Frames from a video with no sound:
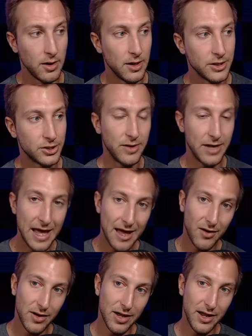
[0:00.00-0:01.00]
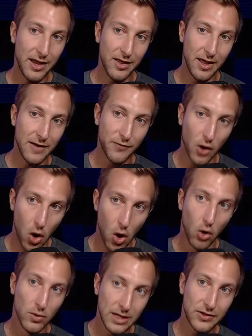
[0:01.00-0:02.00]
So now, if the
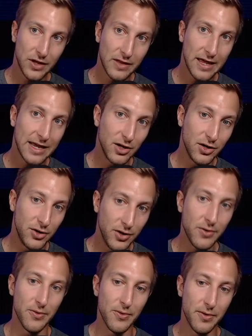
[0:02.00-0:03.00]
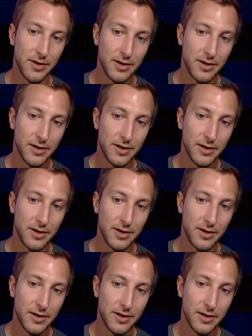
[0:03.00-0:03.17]
only thing they can do